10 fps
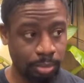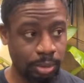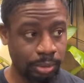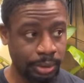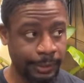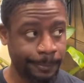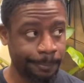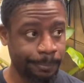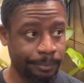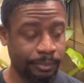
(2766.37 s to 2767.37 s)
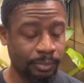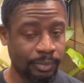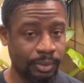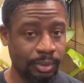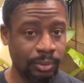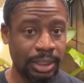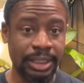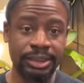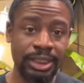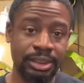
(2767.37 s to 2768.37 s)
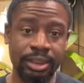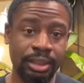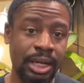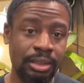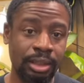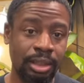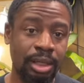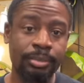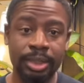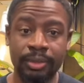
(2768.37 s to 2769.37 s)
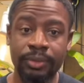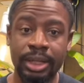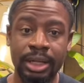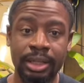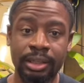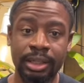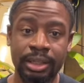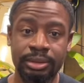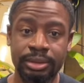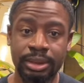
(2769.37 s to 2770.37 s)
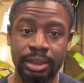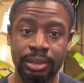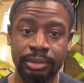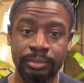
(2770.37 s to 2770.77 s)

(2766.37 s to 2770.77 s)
Okay. Well, I guess I'll see you down in the comment if you got anything else to say.